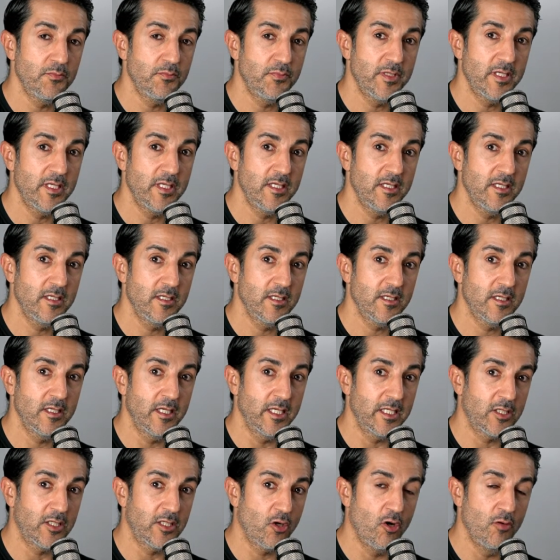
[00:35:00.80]

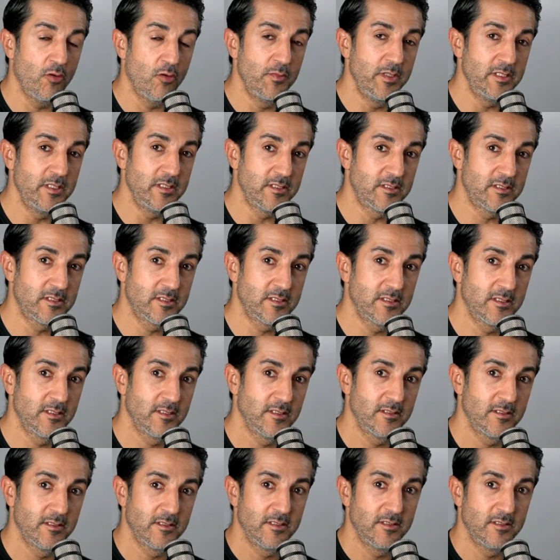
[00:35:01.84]
a comment
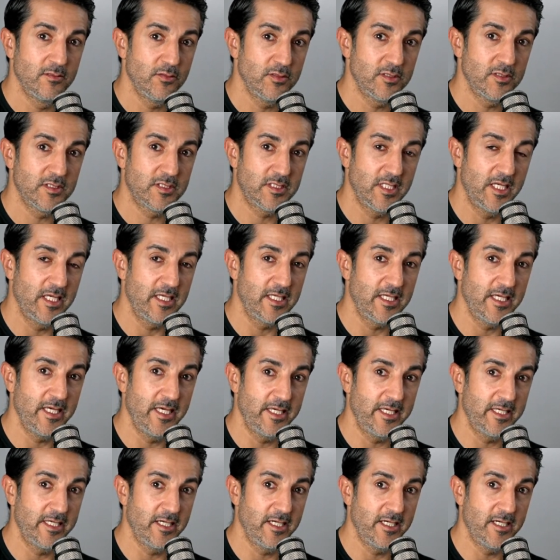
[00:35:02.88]
saying
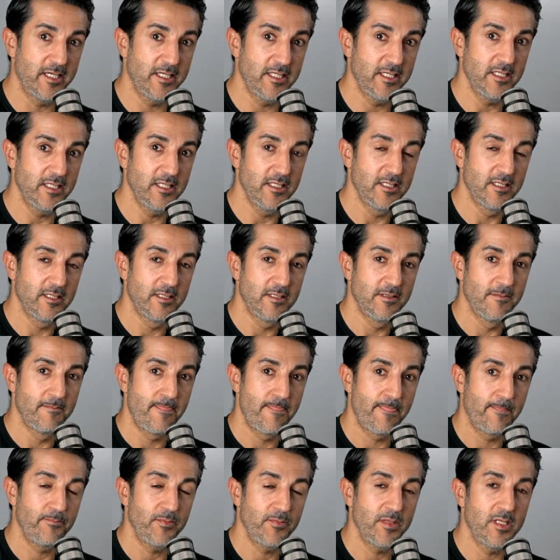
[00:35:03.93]
AI
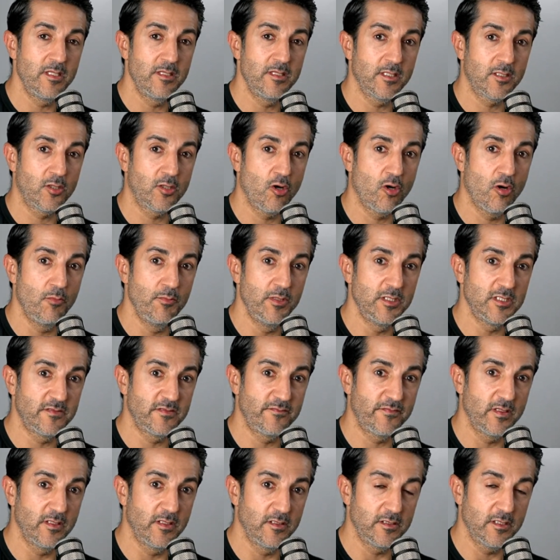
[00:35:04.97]
in the comments
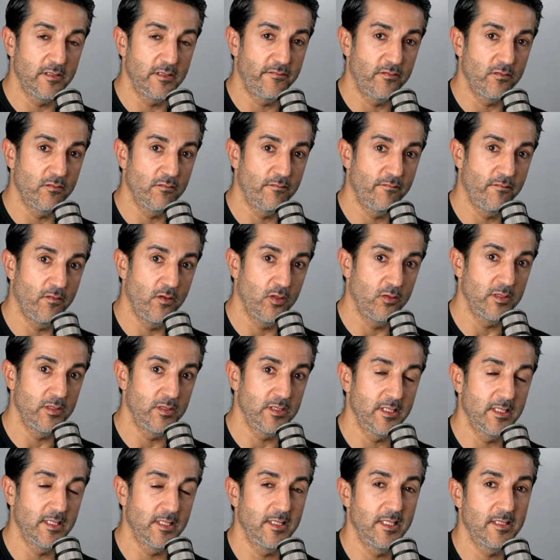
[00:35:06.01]
field if you're following
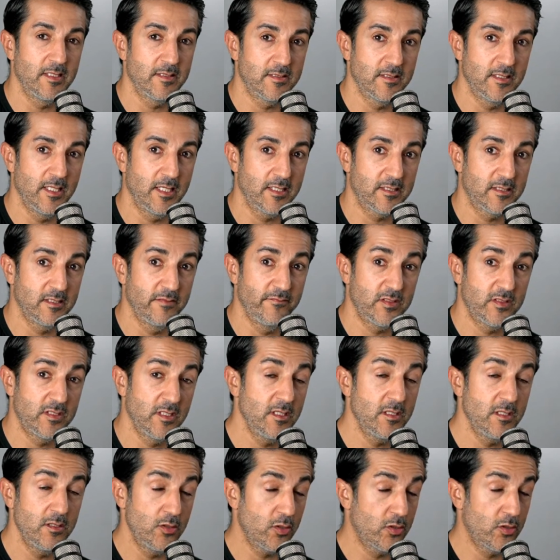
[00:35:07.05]
the LinkedIn
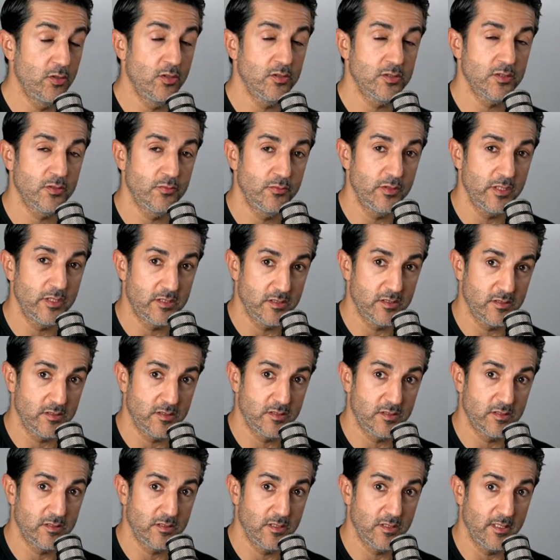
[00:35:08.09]
activity. You can also reach
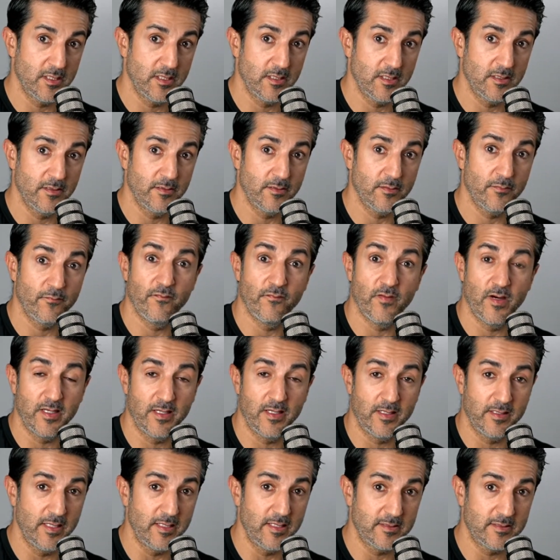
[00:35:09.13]
us
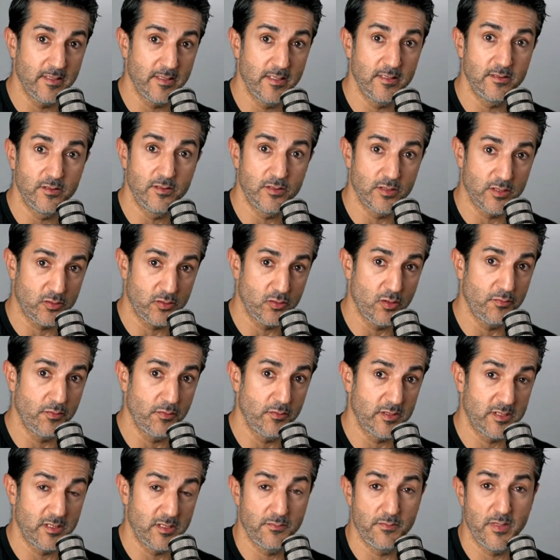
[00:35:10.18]
via LinkedIn, just drop
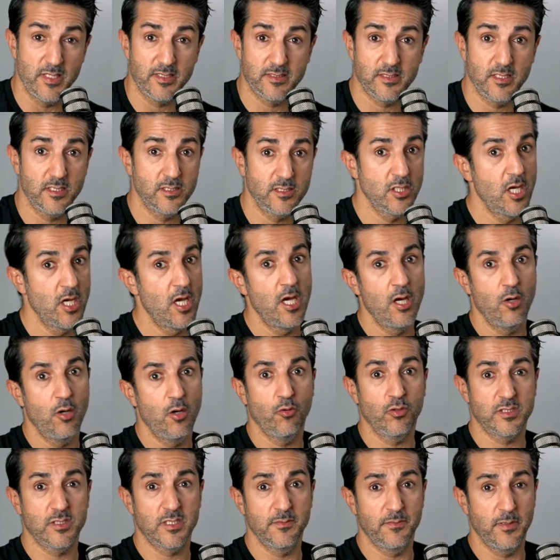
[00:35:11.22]
us a message,
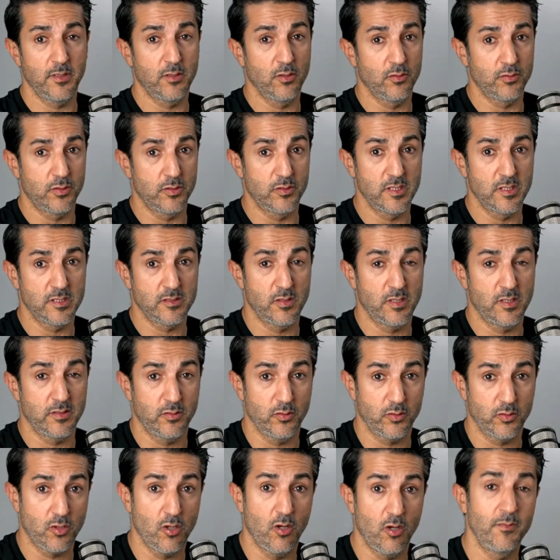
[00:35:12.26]
or simply go to
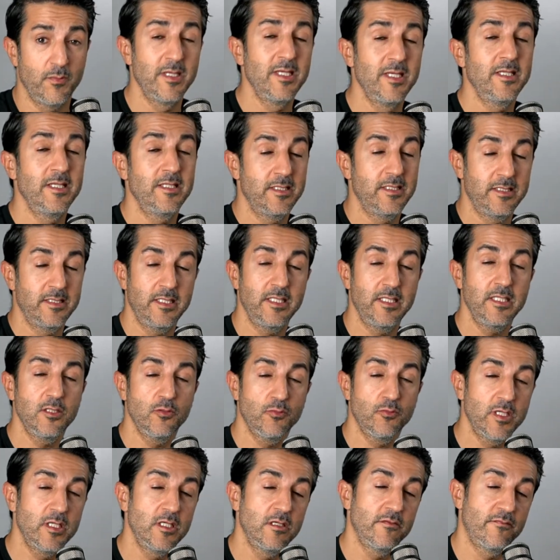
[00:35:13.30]
digirout.com. In either
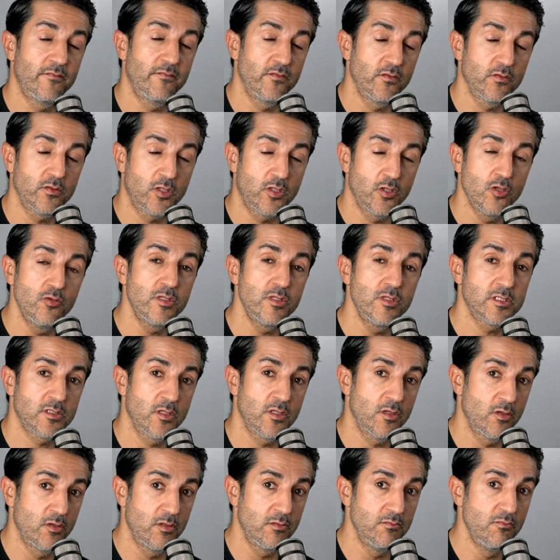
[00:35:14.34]
way, if you're curious to
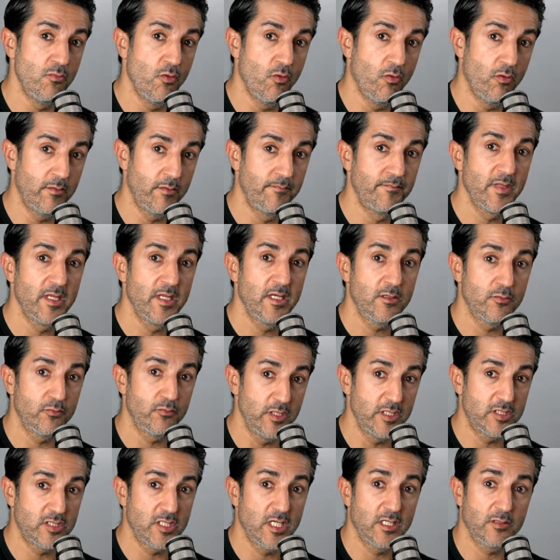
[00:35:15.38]
learn more,
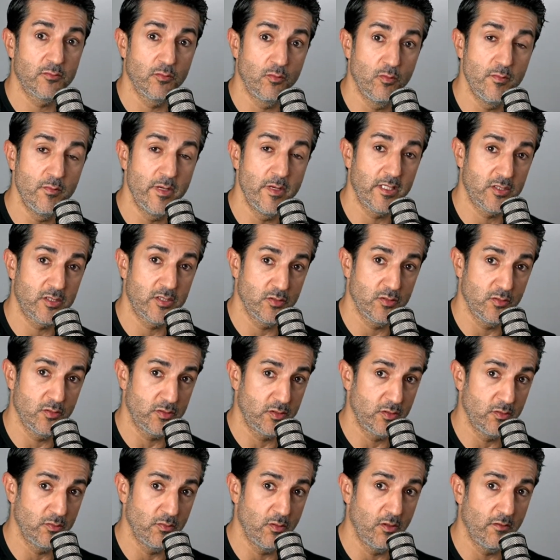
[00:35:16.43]
reach out. We'll make sure
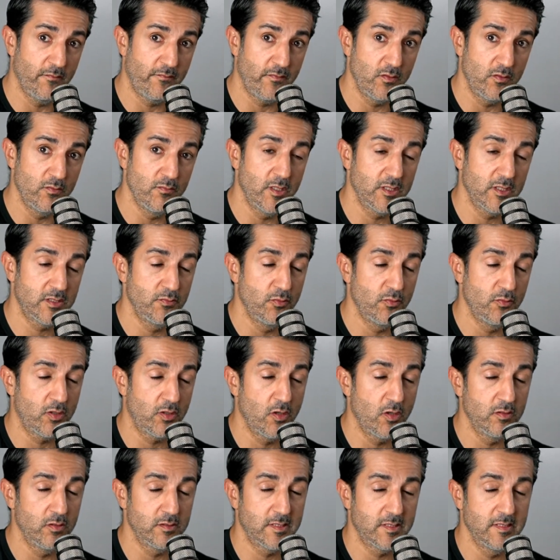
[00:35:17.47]
to offer you much more
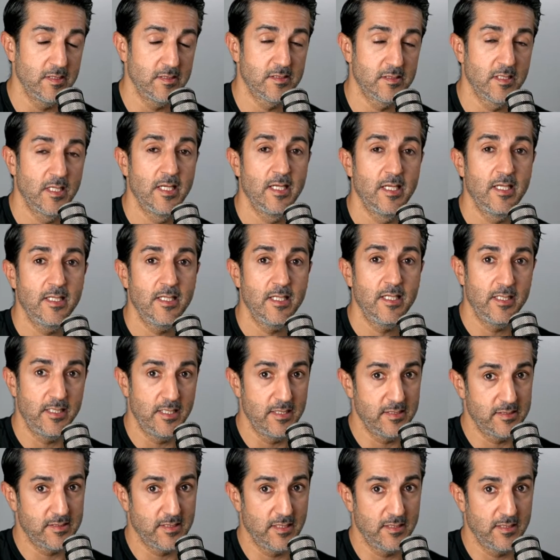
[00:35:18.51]
content and
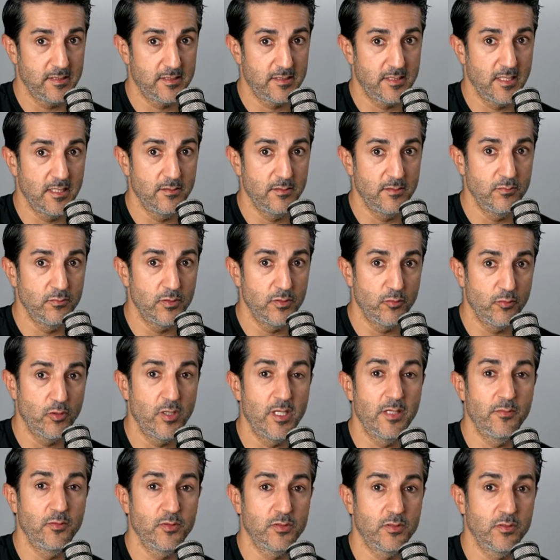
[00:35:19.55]
insights than we were
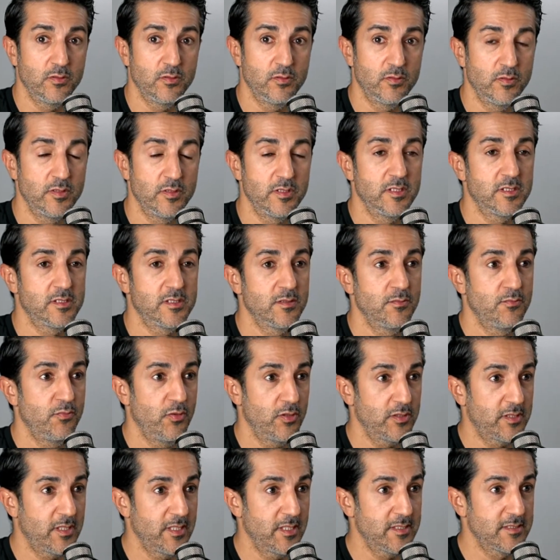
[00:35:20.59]
able to do during this
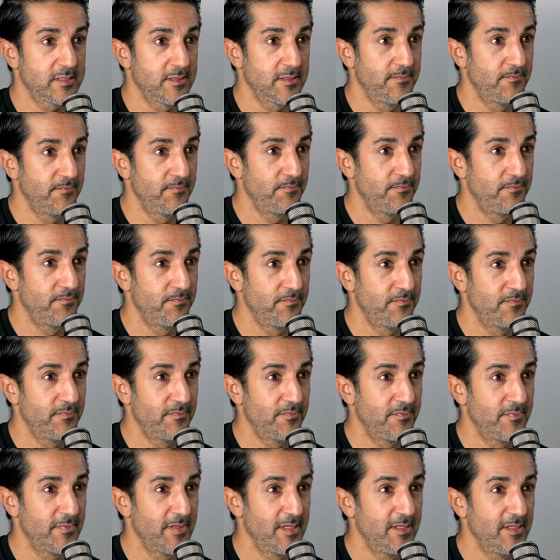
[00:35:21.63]
podcast.
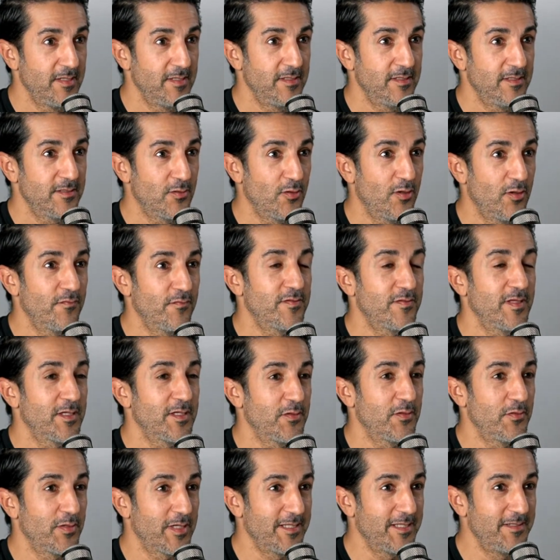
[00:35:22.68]
Gaurav, thank
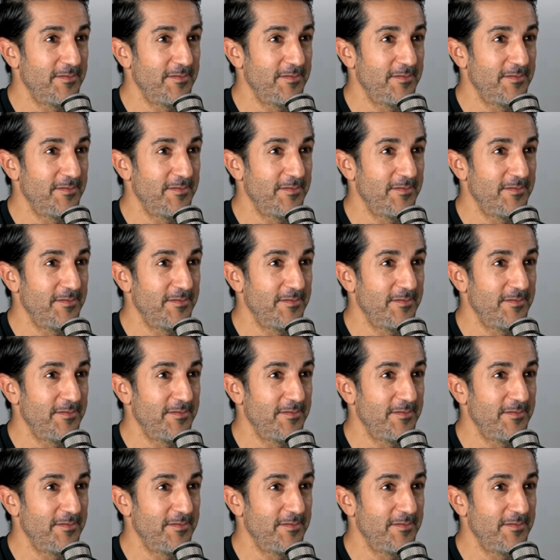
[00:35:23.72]
you again.